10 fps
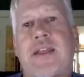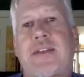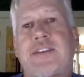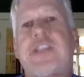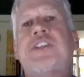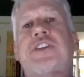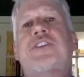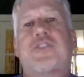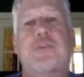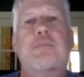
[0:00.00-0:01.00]
and teaching
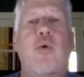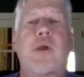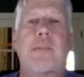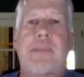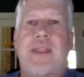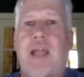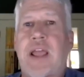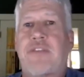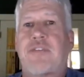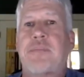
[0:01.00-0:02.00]
support been
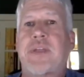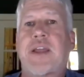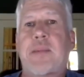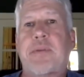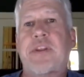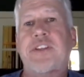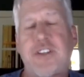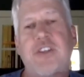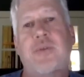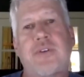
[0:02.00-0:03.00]
like from the company to
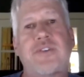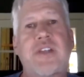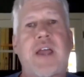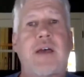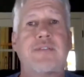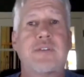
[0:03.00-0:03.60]
you and your staff?